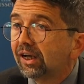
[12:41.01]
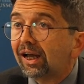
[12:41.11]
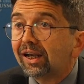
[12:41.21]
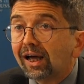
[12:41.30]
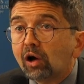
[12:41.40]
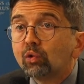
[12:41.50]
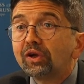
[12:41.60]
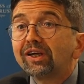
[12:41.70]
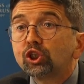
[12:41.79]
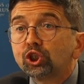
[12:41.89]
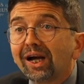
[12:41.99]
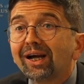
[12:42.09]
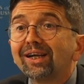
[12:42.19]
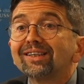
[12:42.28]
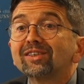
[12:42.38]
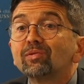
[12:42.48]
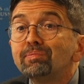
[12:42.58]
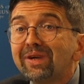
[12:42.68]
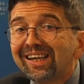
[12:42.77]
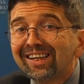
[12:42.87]
allowing Chinese
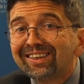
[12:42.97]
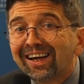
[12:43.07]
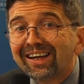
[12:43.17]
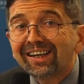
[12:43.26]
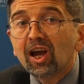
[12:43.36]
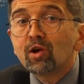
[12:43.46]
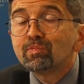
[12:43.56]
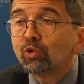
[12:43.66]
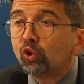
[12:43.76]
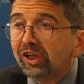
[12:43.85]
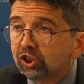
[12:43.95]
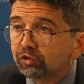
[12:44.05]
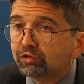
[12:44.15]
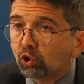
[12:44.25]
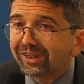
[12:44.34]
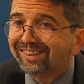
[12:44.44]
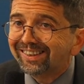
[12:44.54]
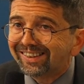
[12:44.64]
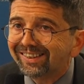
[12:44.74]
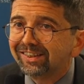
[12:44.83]
military and police
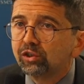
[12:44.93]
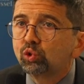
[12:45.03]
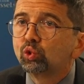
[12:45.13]
forces